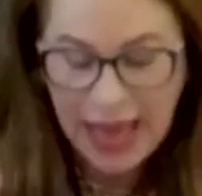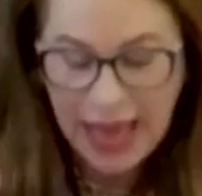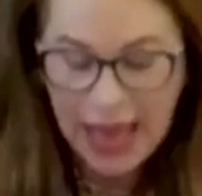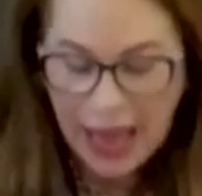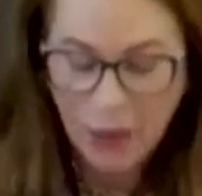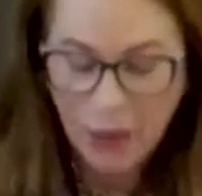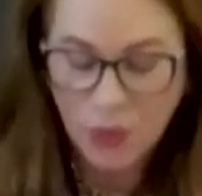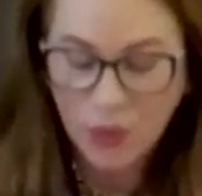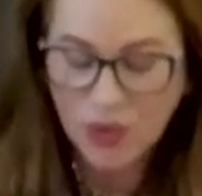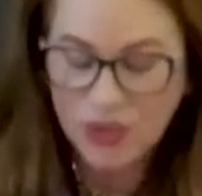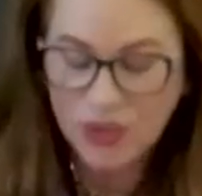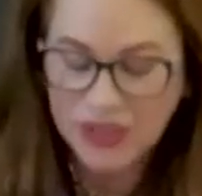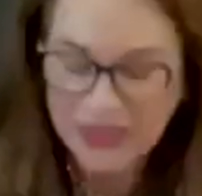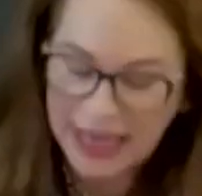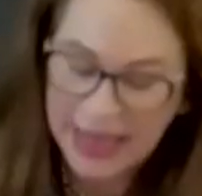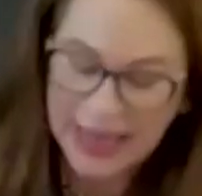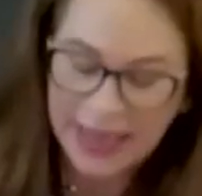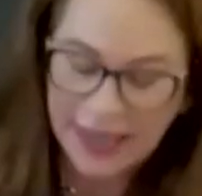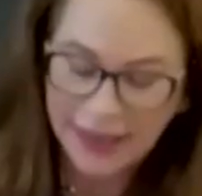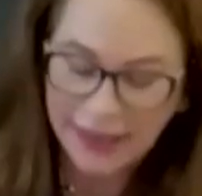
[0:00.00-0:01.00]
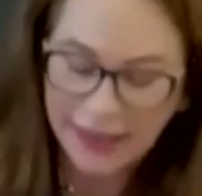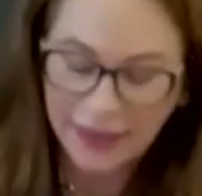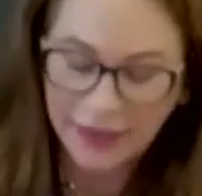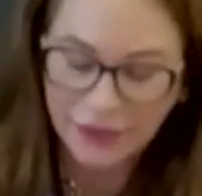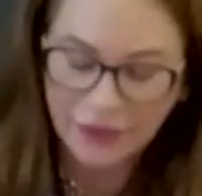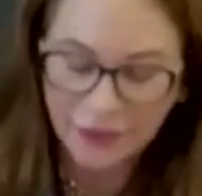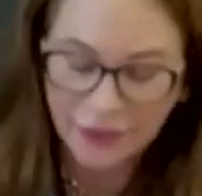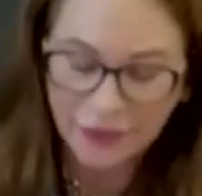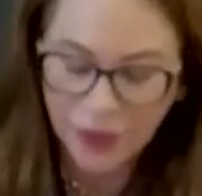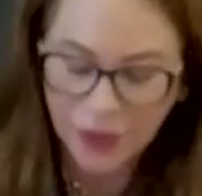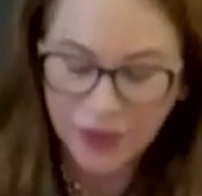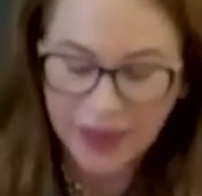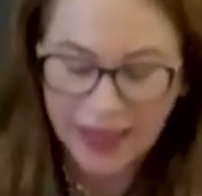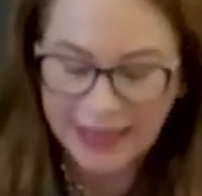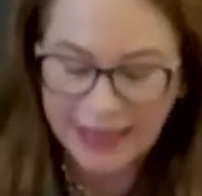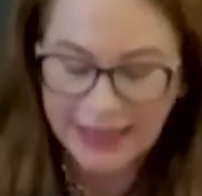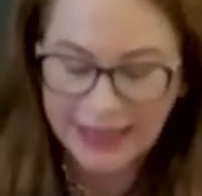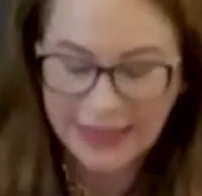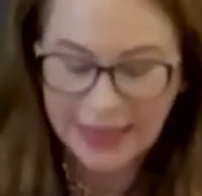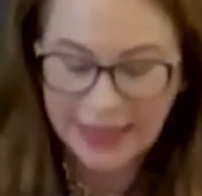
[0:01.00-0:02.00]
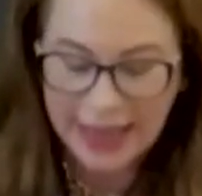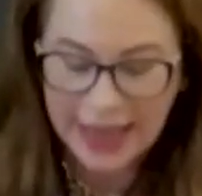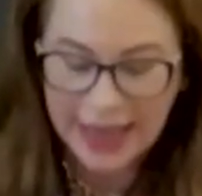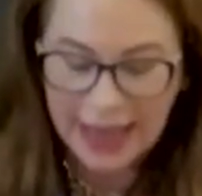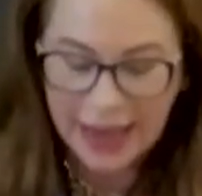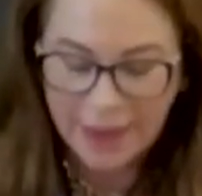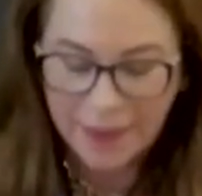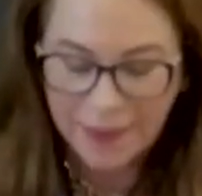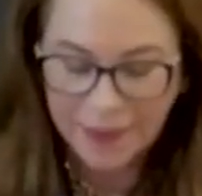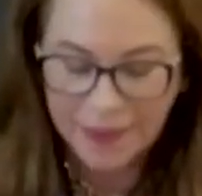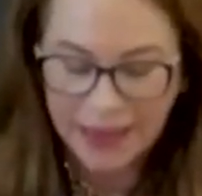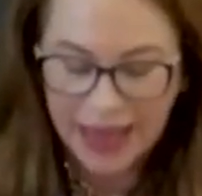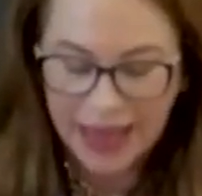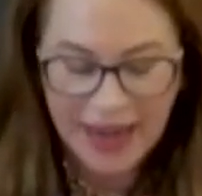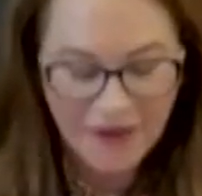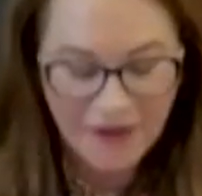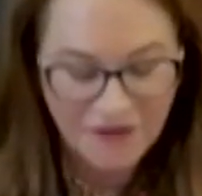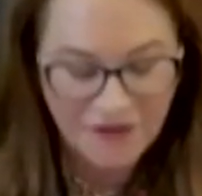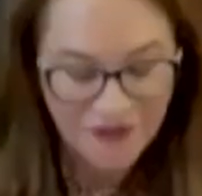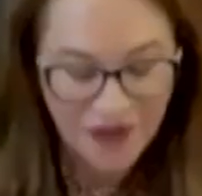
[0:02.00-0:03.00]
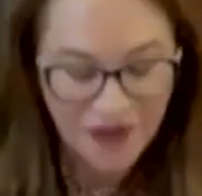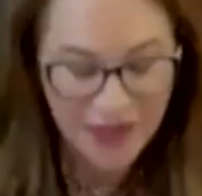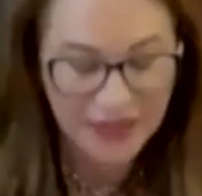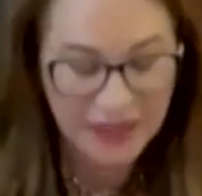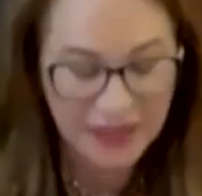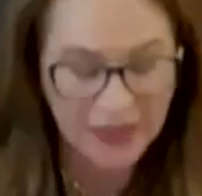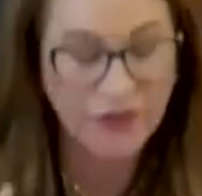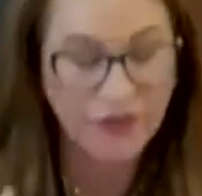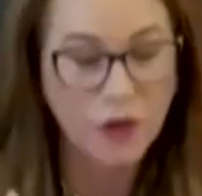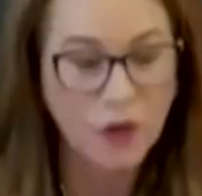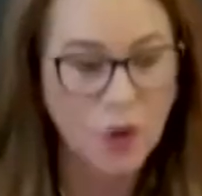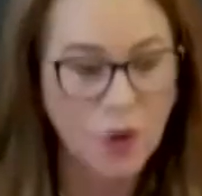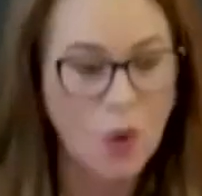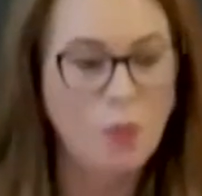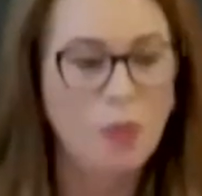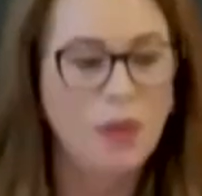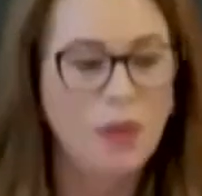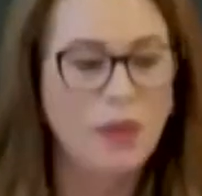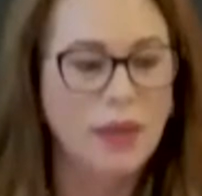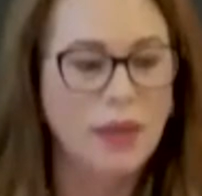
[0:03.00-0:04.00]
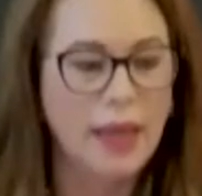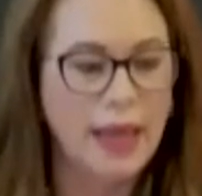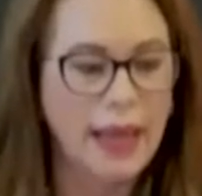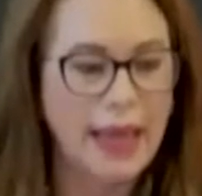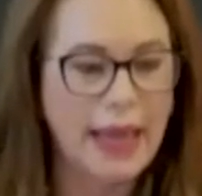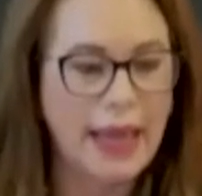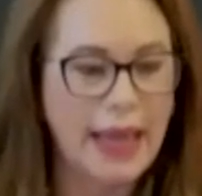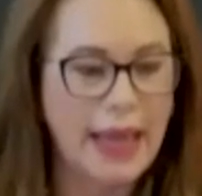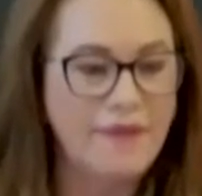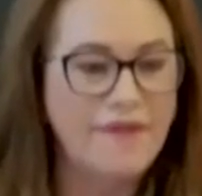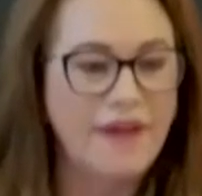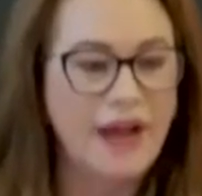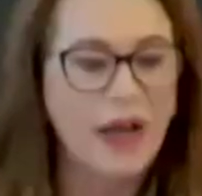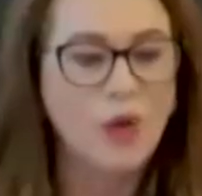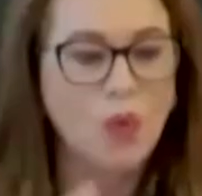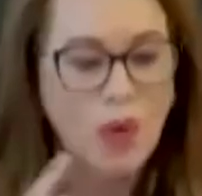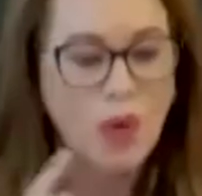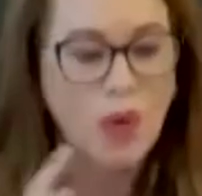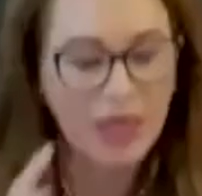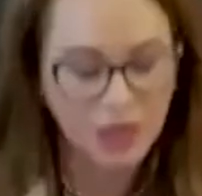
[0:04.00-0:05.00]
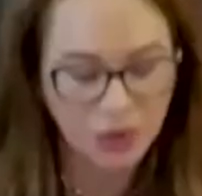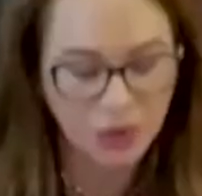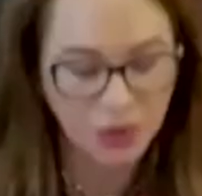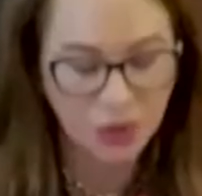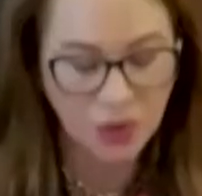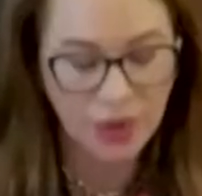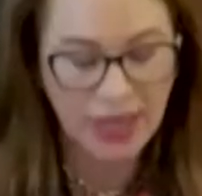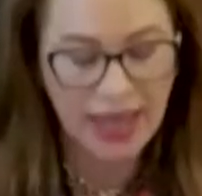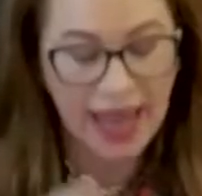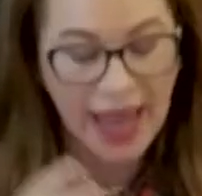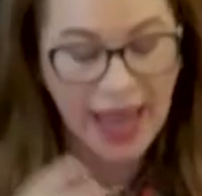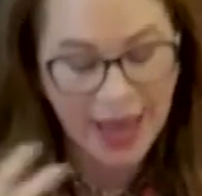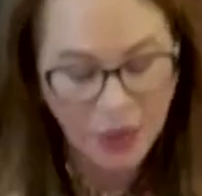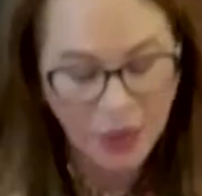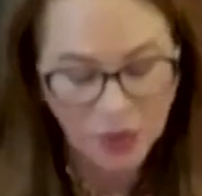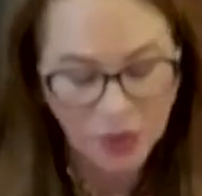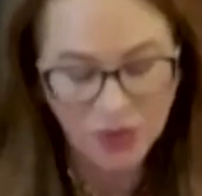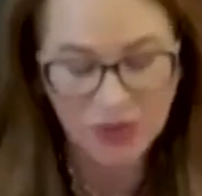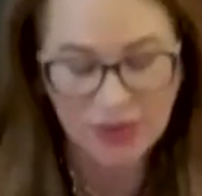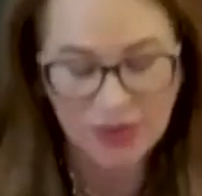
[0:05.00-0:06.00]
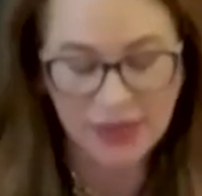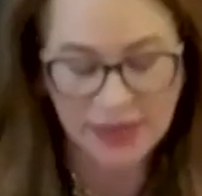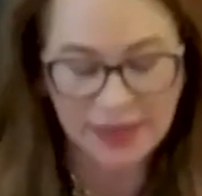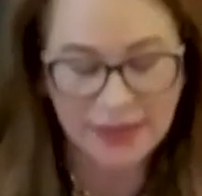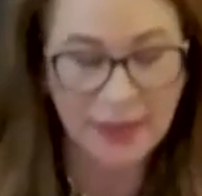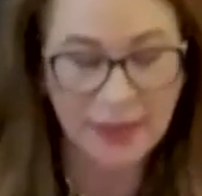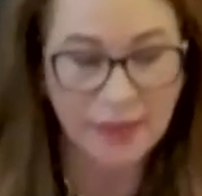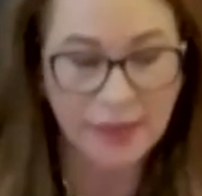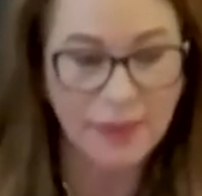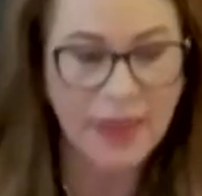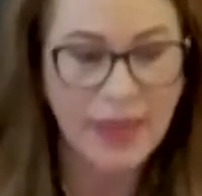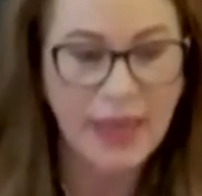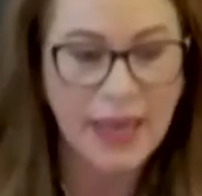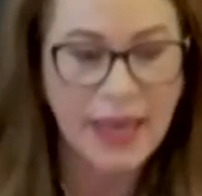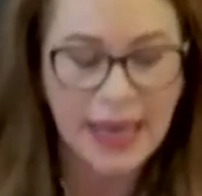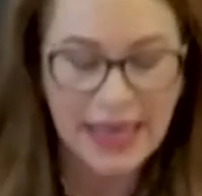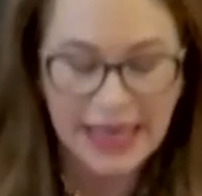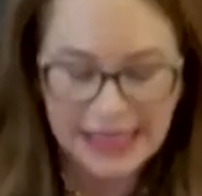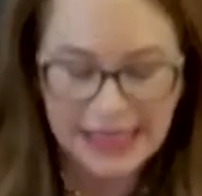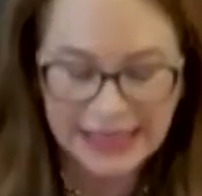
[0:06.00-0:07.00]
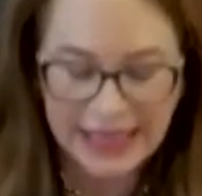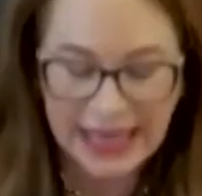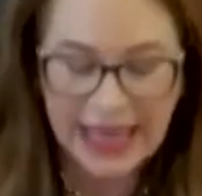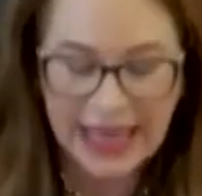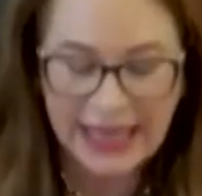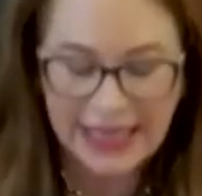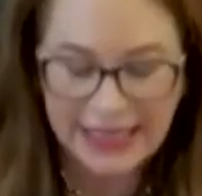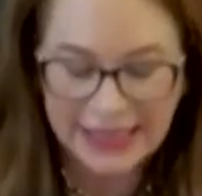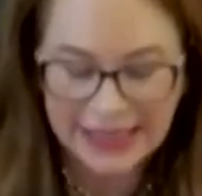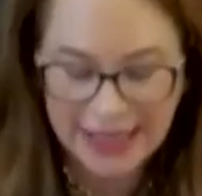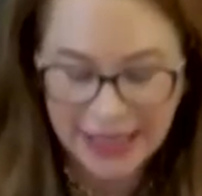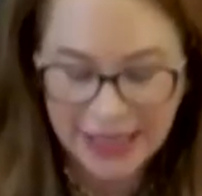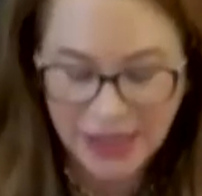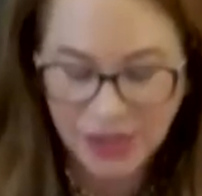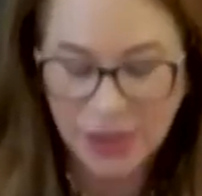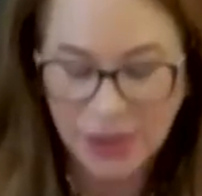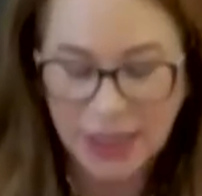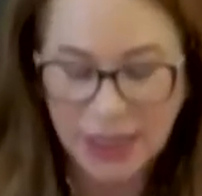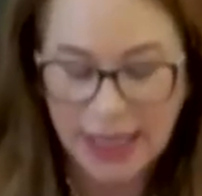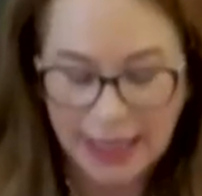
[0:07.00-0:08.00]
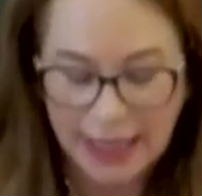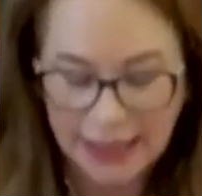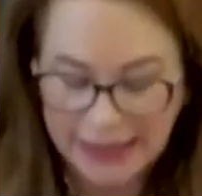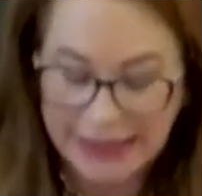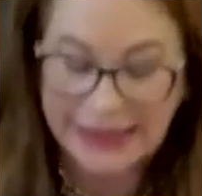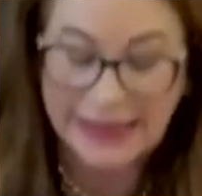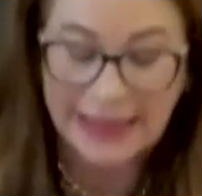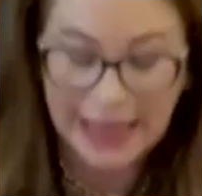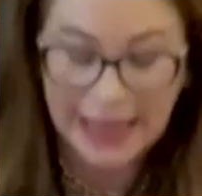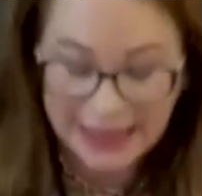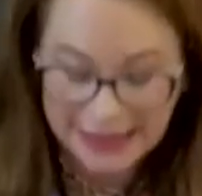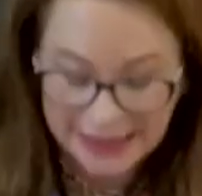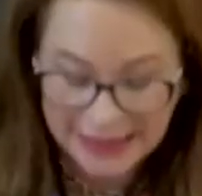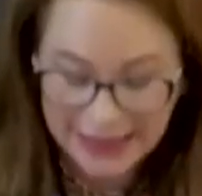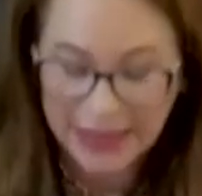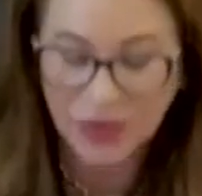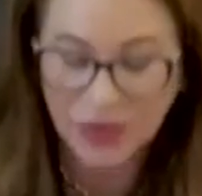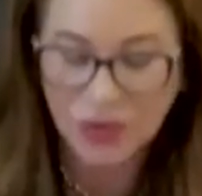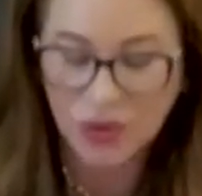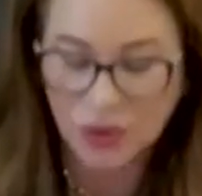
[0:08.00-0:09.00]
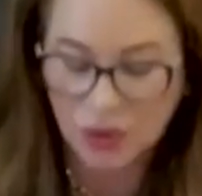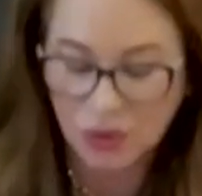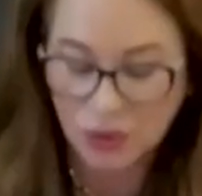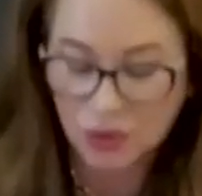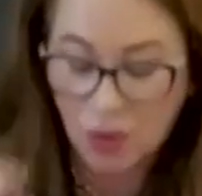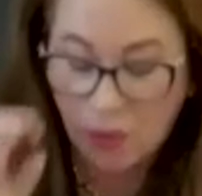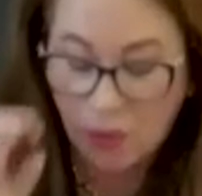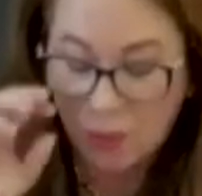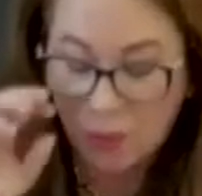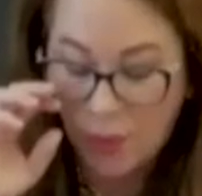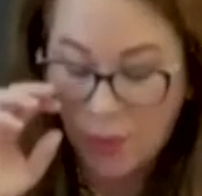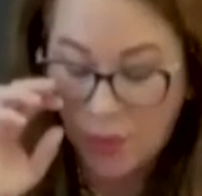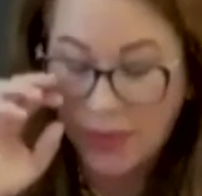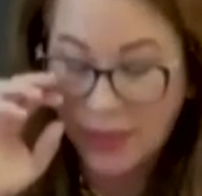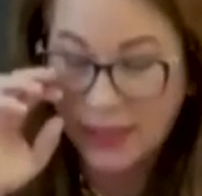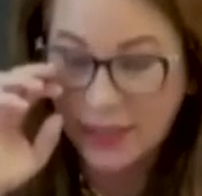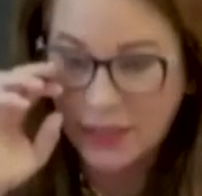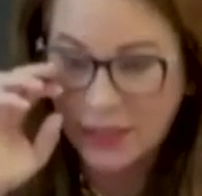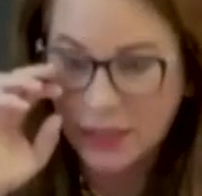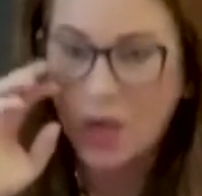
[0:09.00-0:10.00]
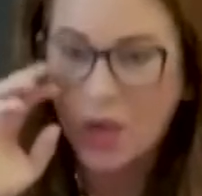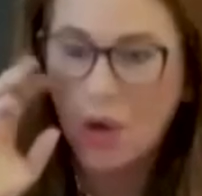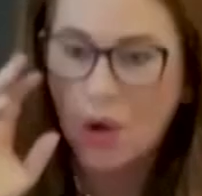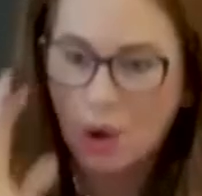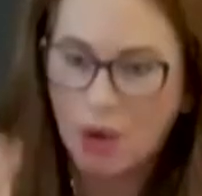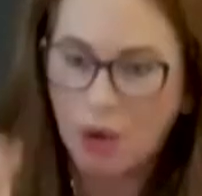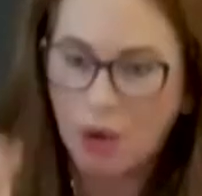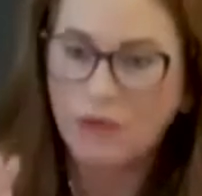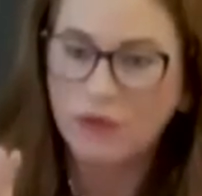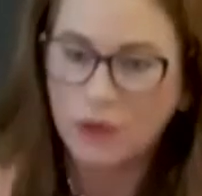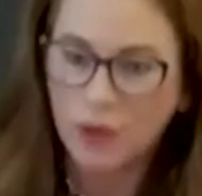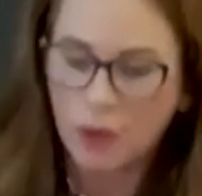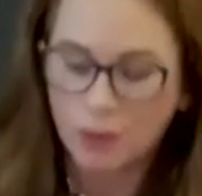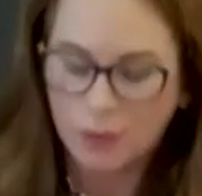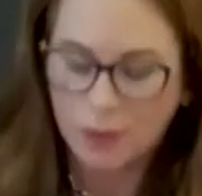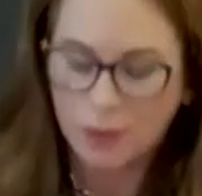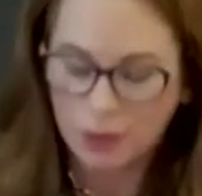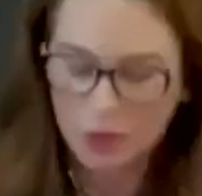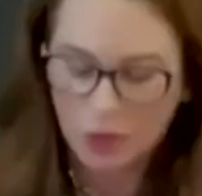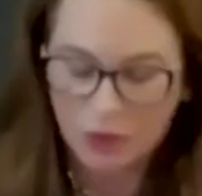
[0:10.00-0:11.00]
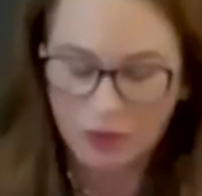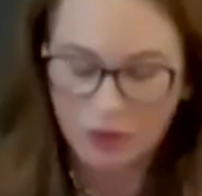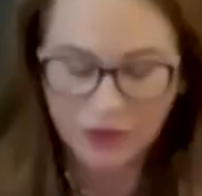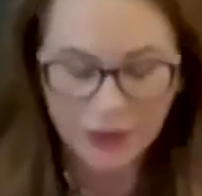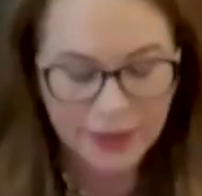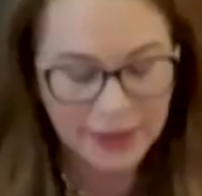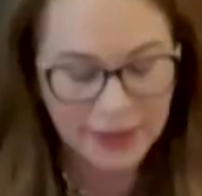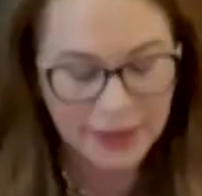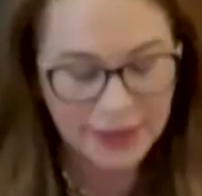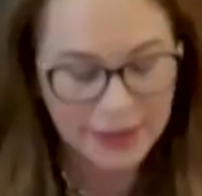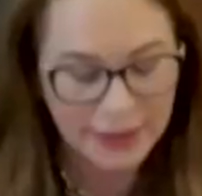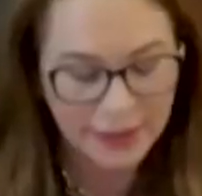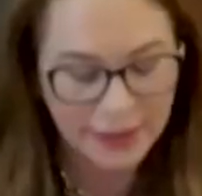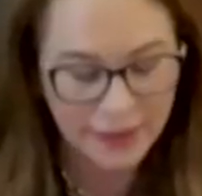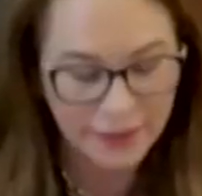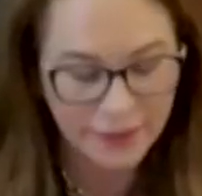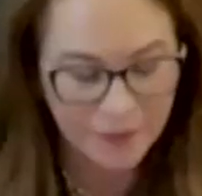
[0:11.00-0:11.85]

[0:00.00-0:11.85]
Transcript: I would say, therefore, that an effective global evaluation ecosystem is an essential component of global governance.